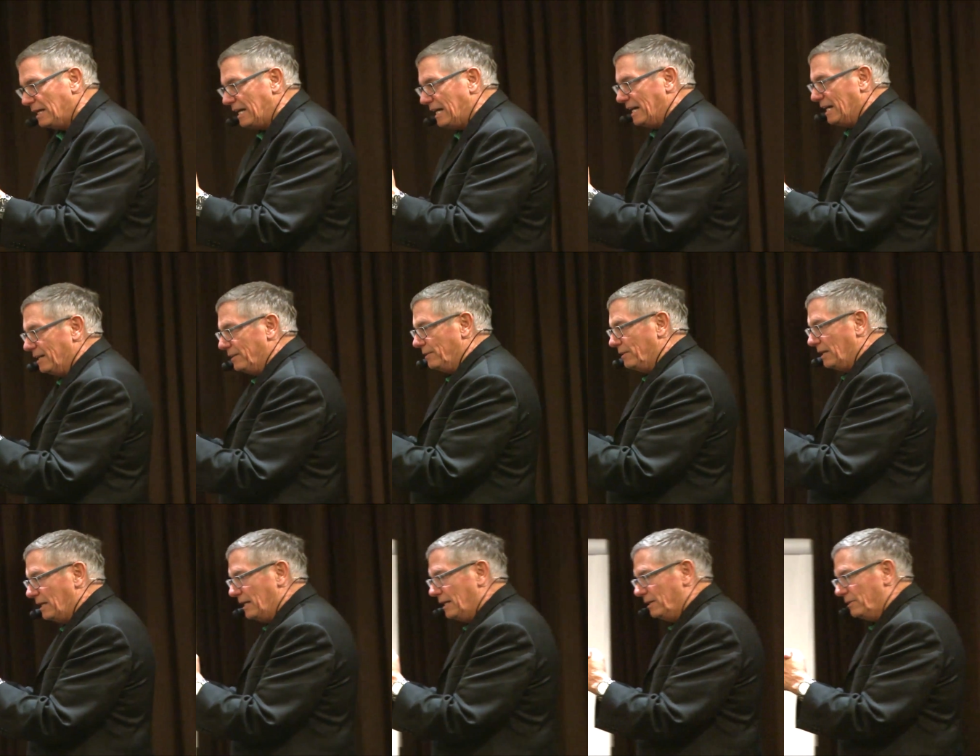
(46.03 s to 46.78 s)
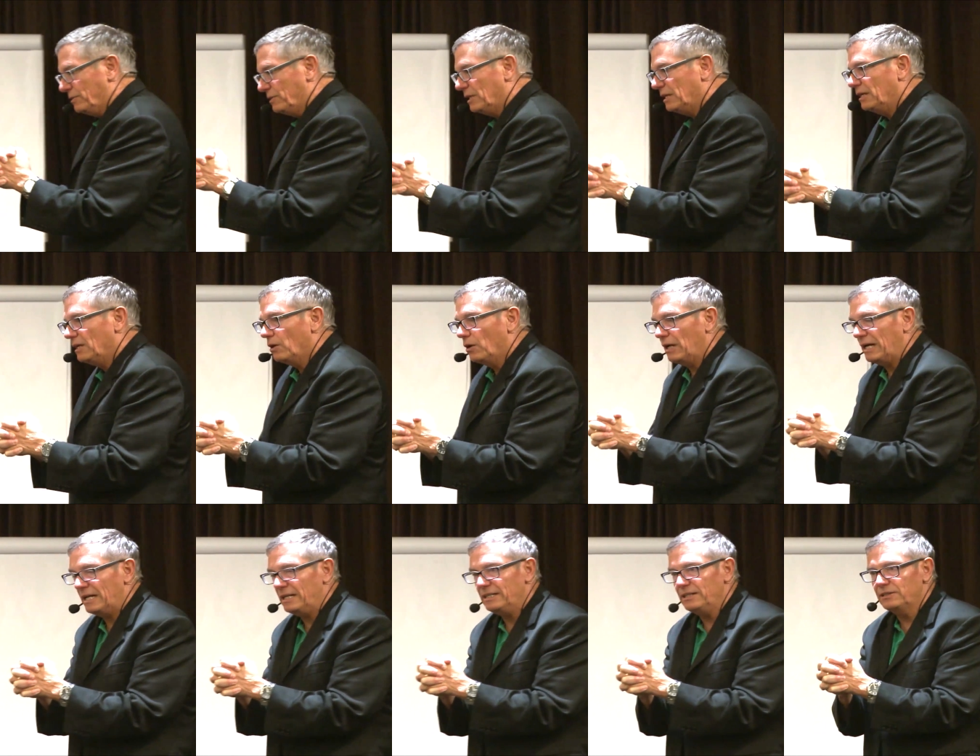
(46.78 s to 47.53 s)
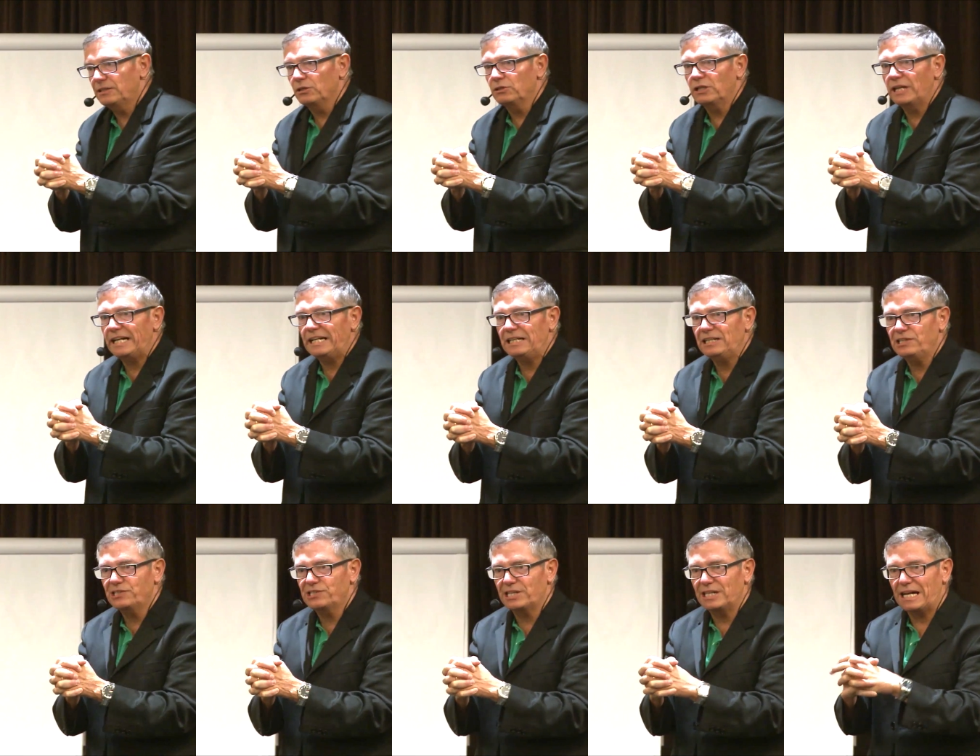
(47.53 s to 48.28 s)
And you know, any of the
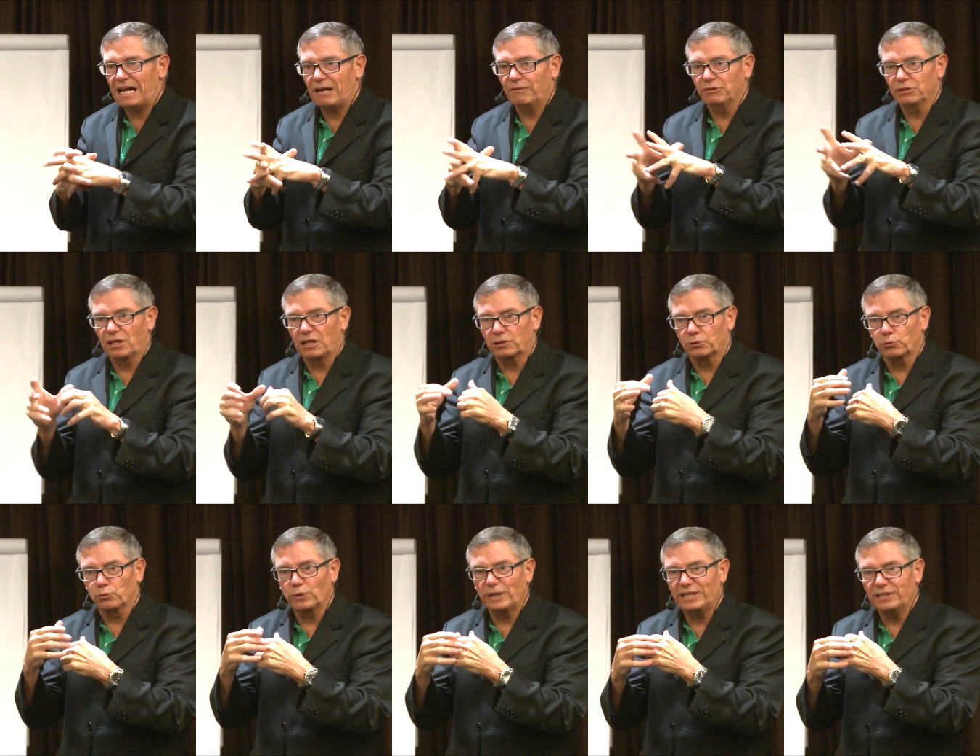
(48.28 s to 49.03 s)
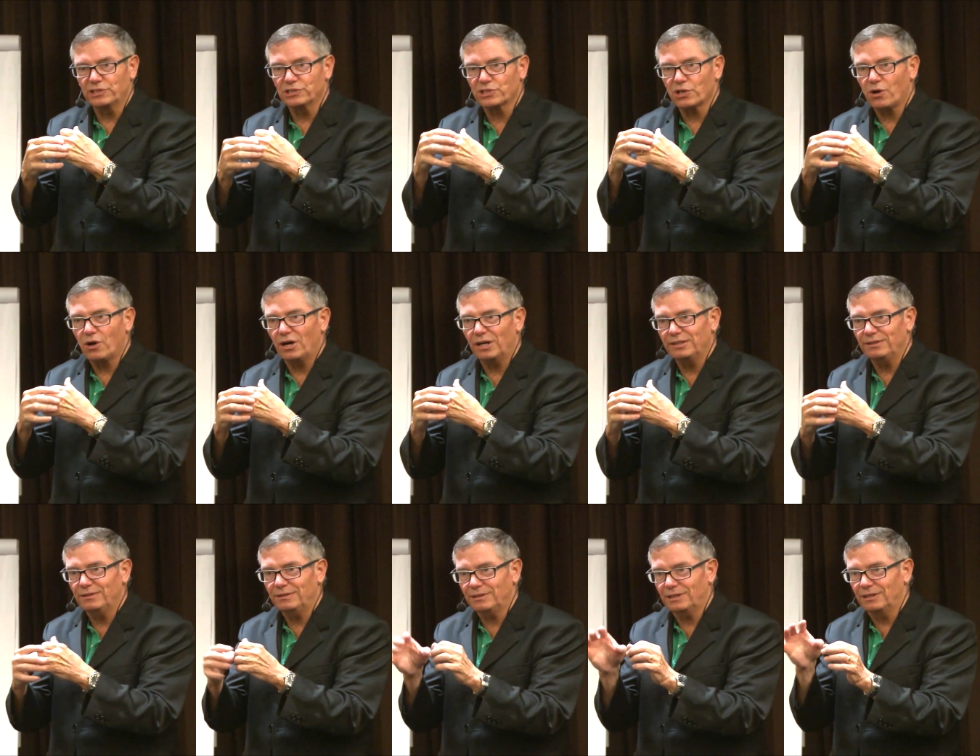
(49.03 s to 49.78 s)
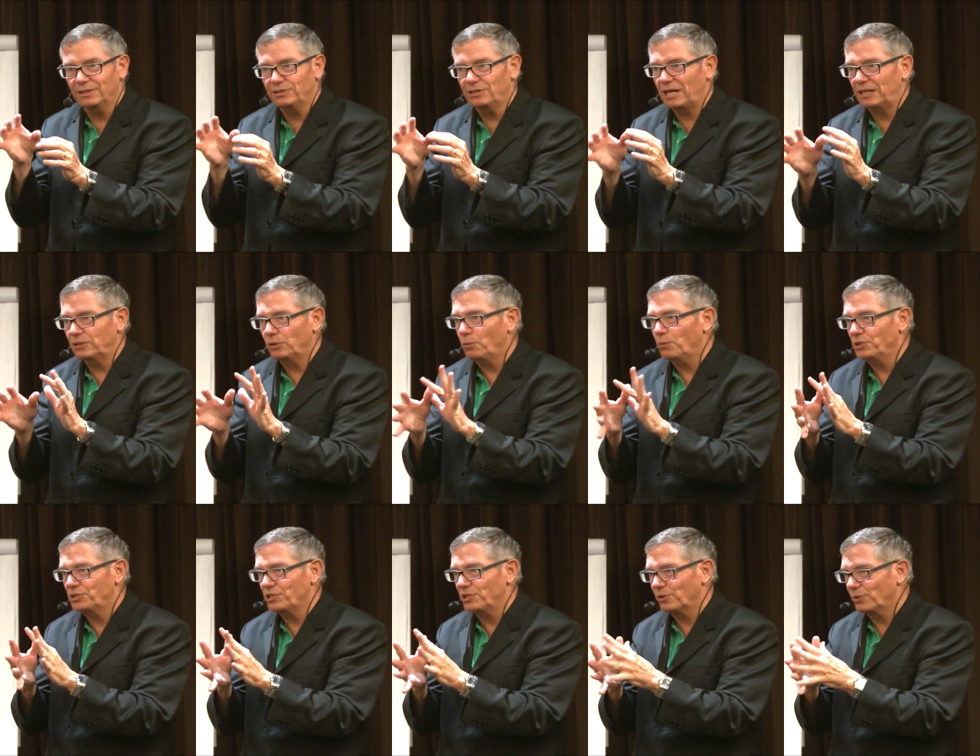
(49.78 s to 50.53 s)
ladies that have a lot of rings on, I don't
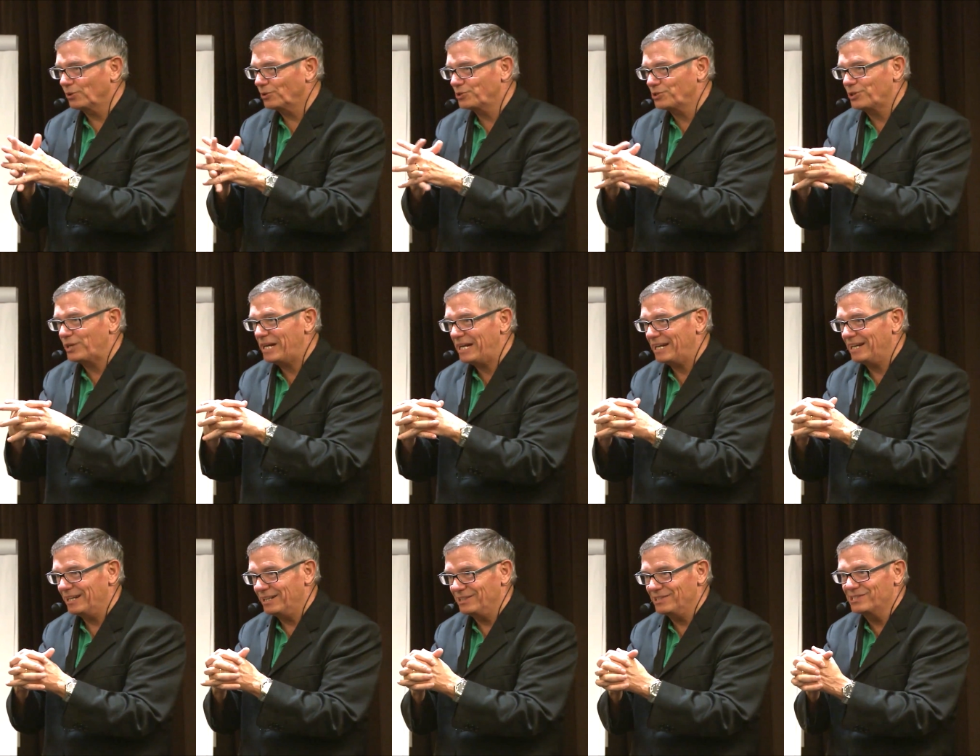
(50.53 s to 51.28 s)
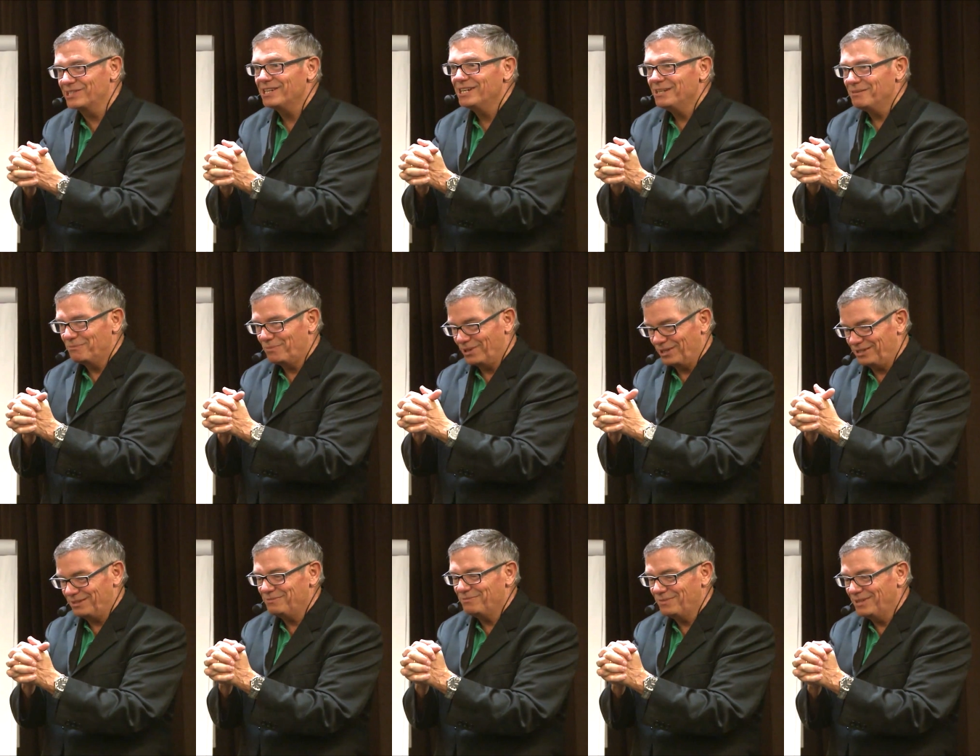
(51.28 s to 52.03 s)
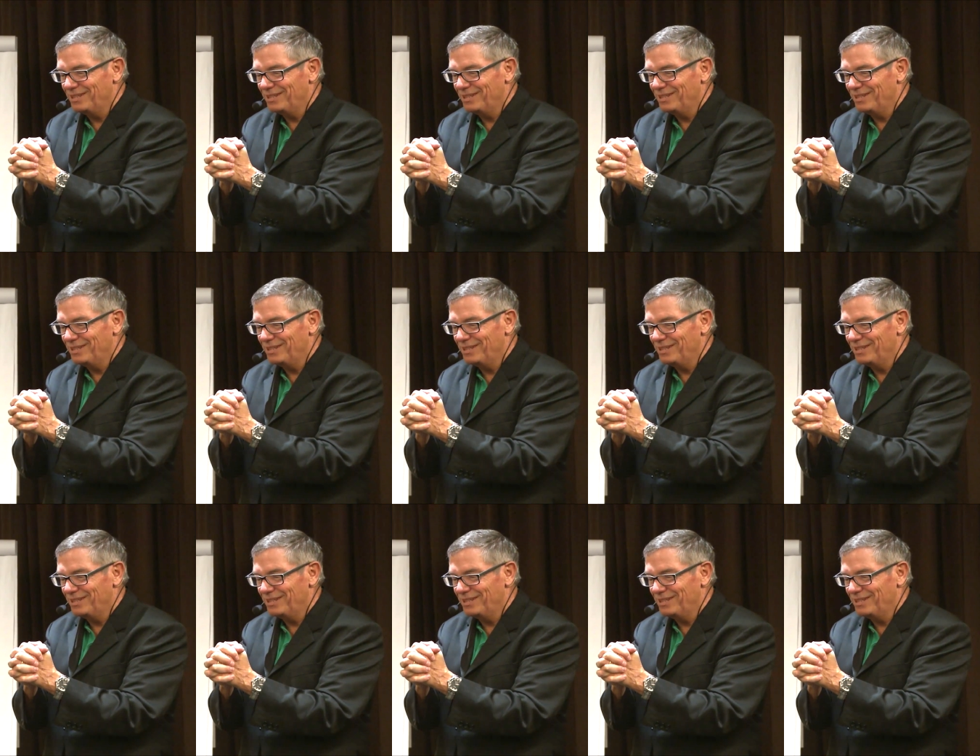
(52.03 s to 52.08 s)
want you to hurt your hands, but